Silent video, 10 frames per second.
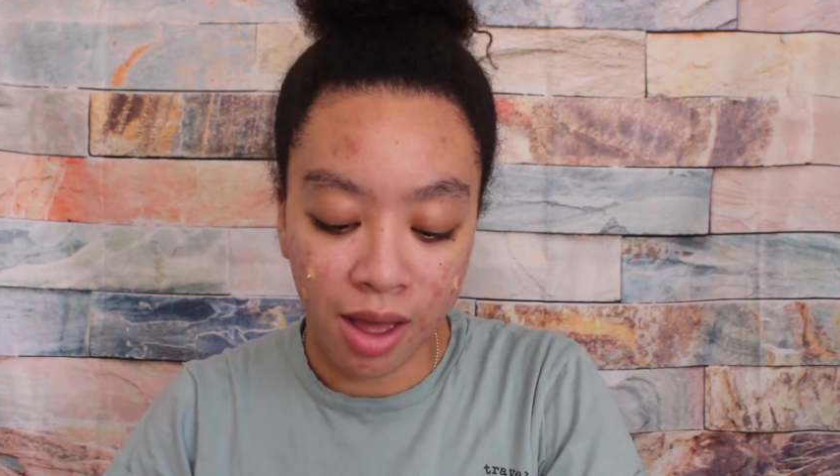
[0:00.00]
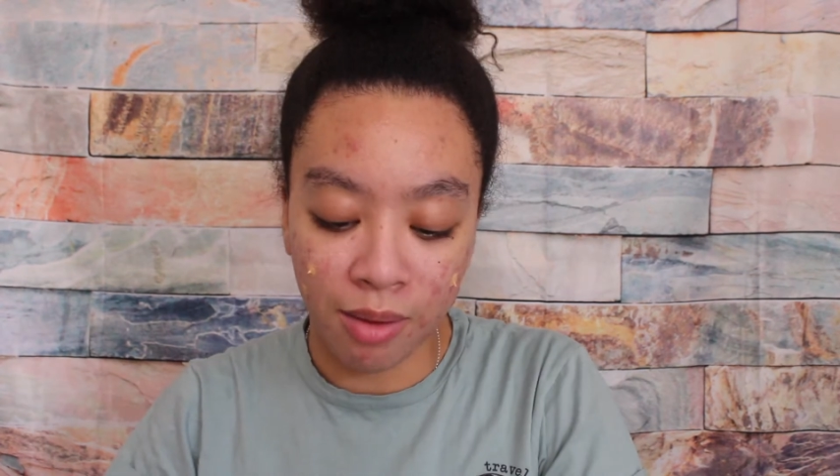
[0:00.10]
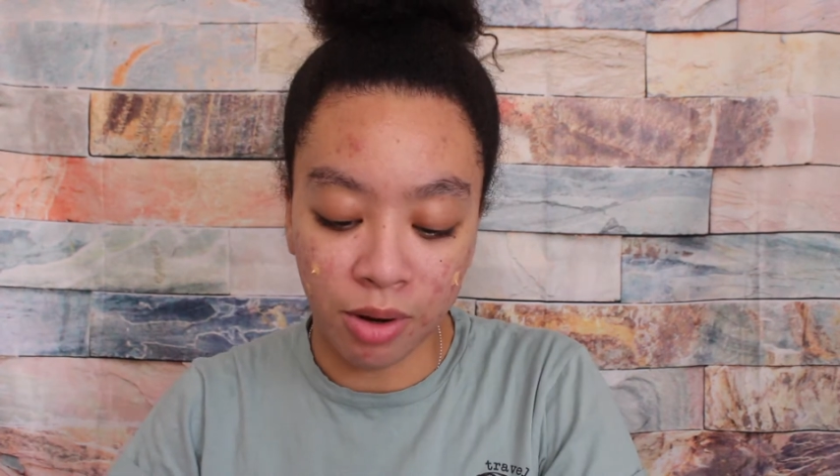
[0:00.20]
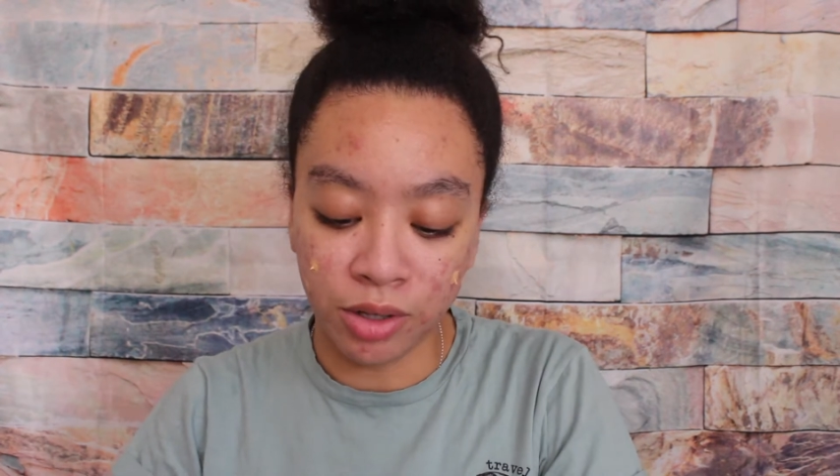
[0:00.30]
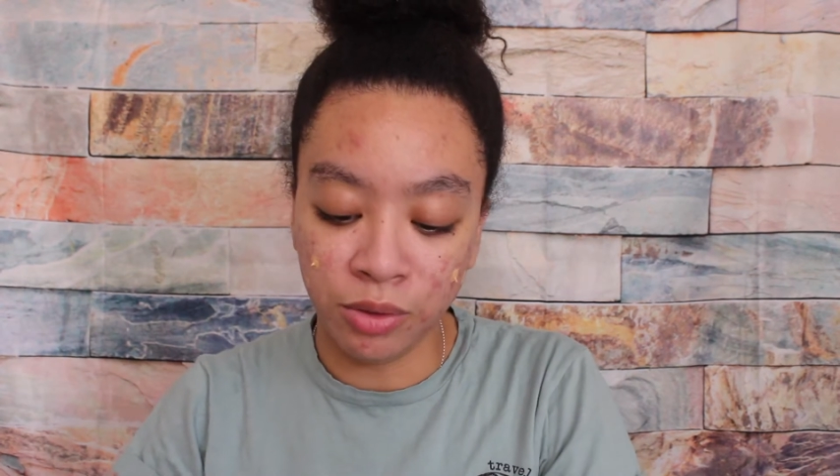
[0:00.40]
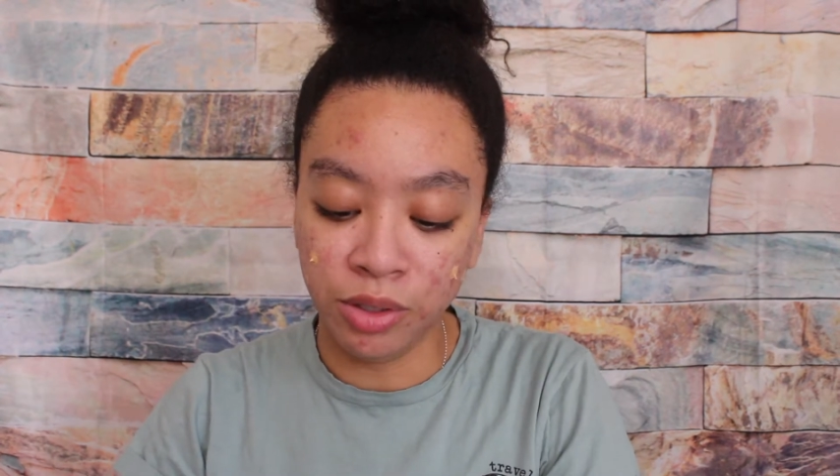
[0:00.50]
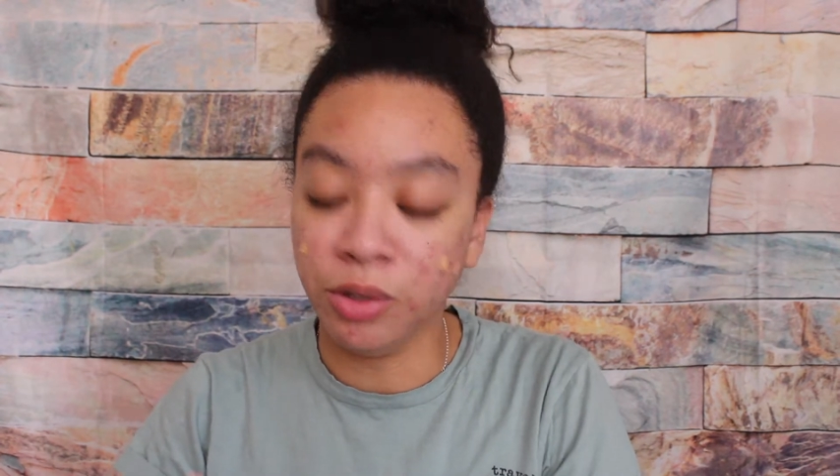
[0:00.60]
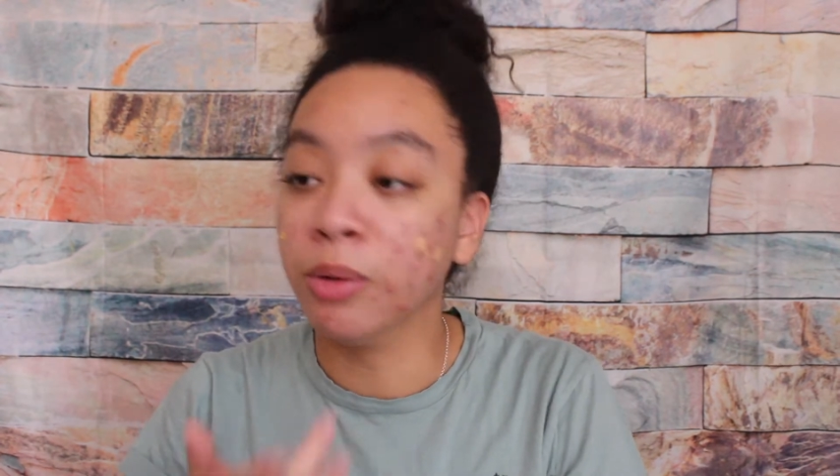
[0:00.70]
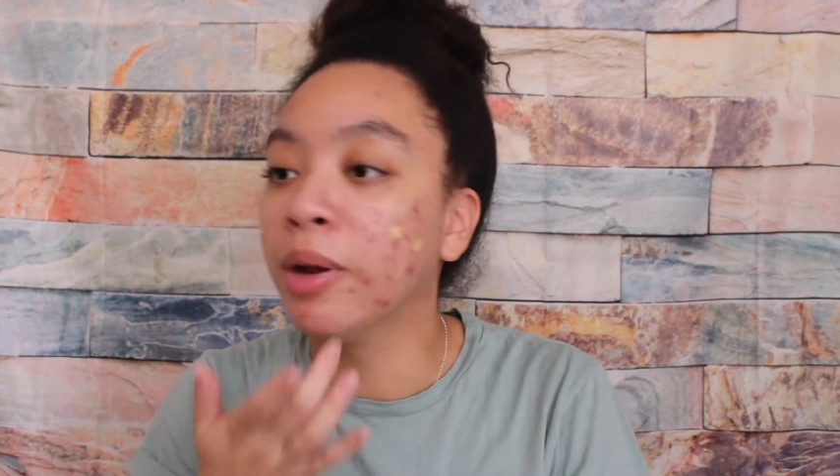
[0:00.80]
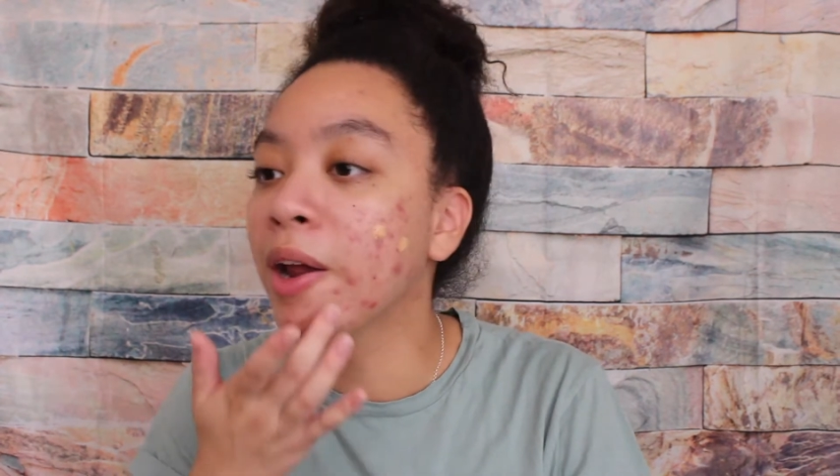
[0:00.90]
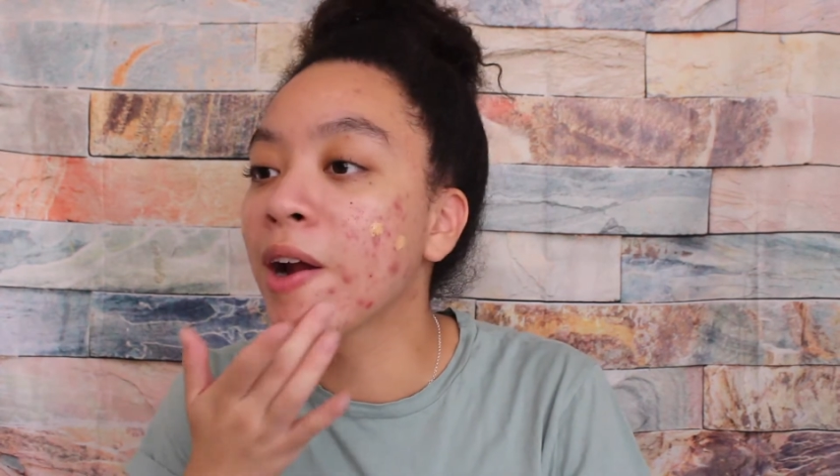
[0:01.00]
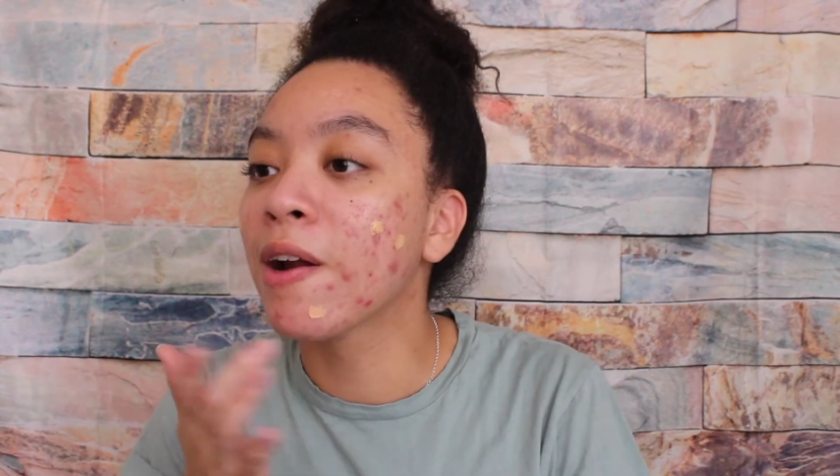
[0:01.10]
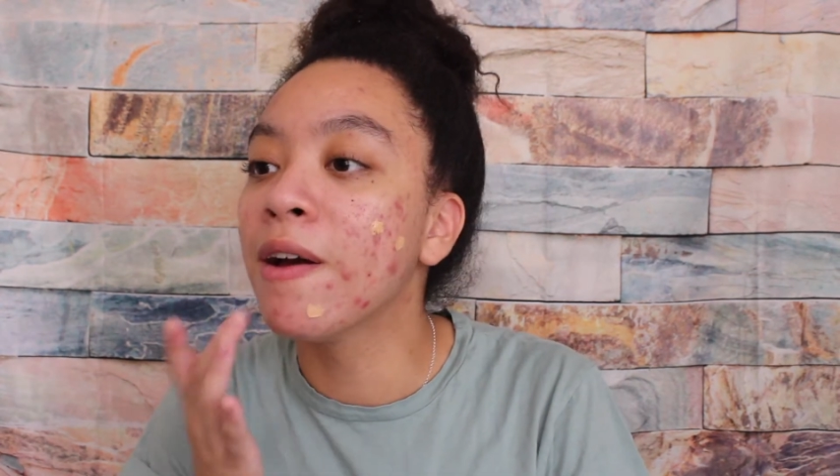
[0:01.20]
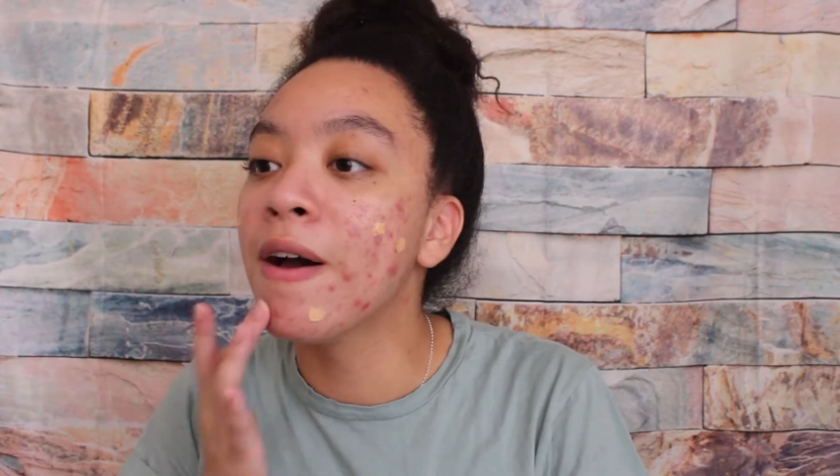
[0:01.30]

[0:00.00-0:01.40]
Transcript: I'm not really doing my hair